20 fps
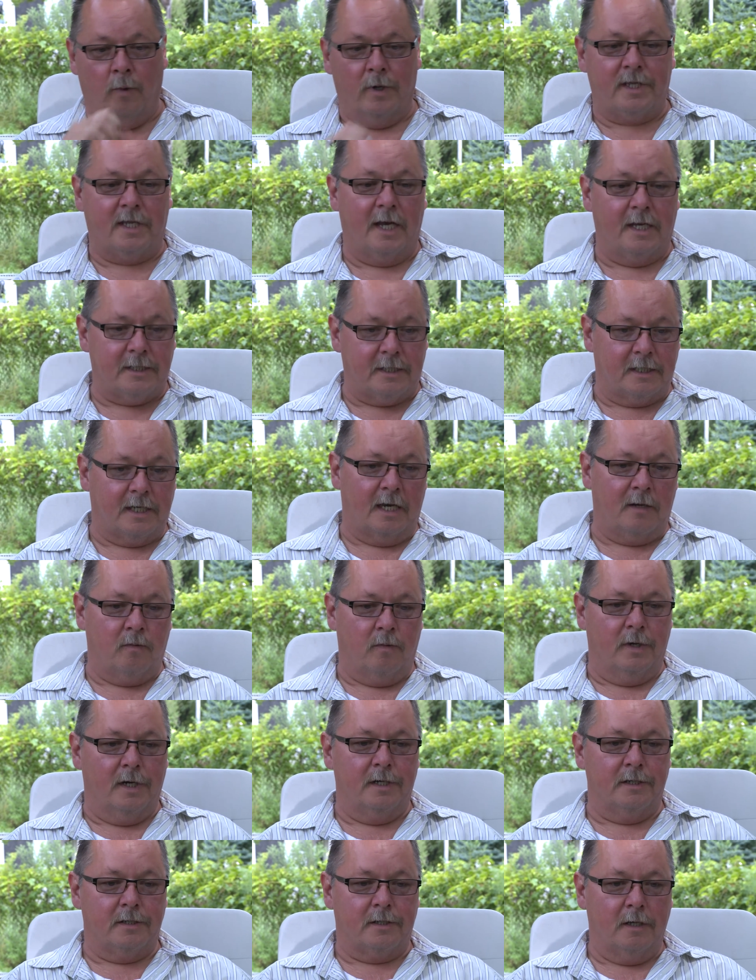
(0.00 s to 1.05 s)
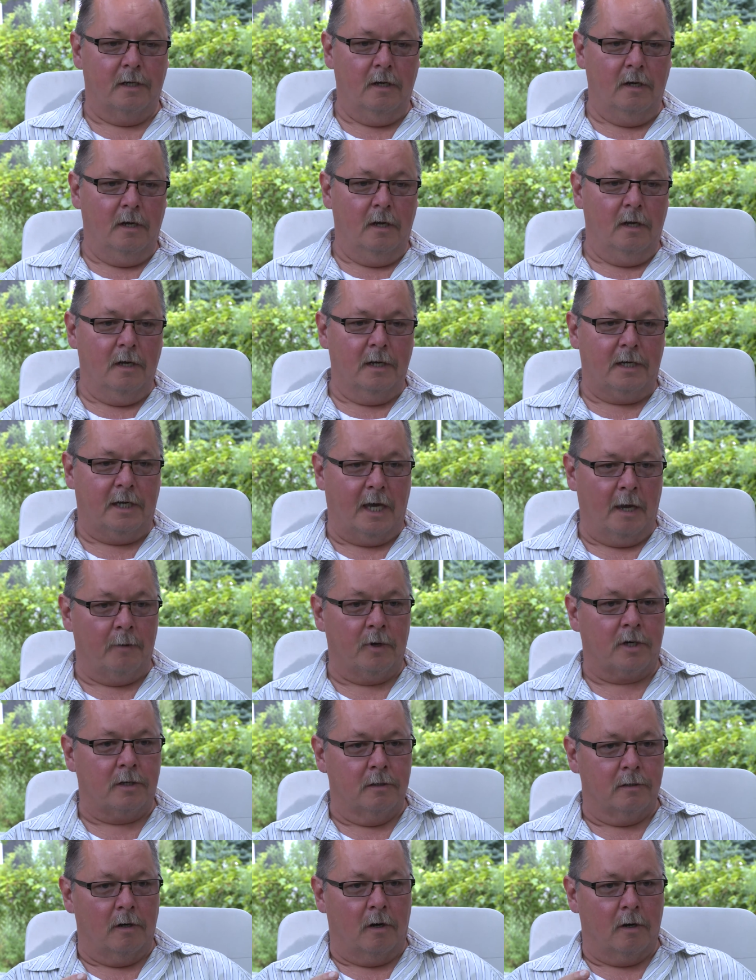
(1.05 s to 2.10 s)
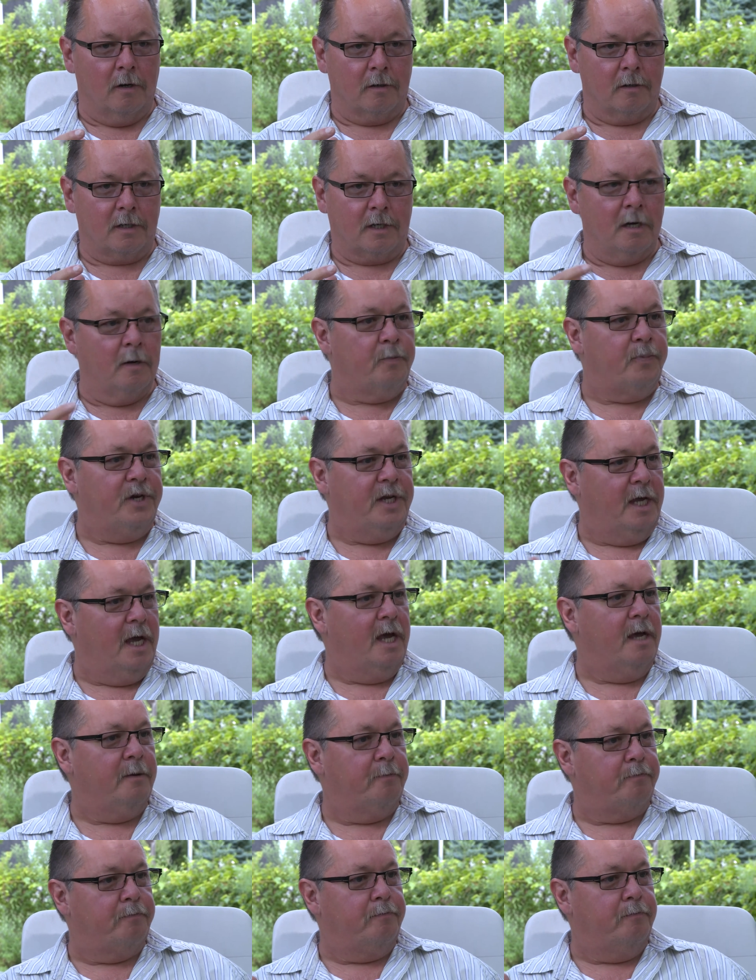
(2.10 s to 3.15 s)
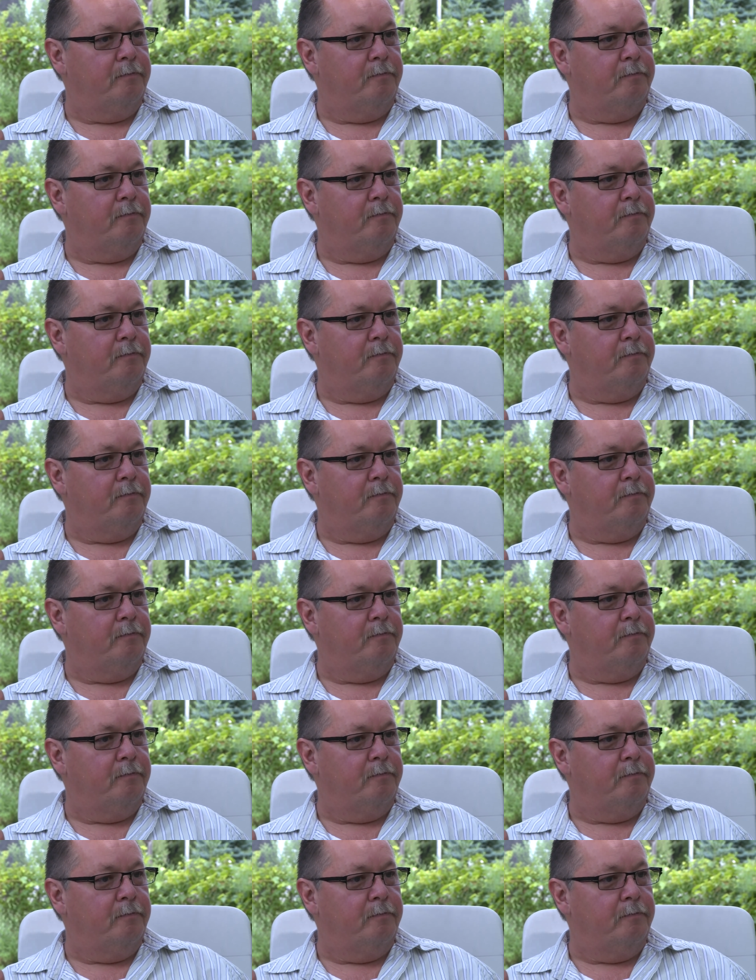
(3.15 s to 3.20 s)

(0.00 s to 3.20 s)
what that said was chemical, or company A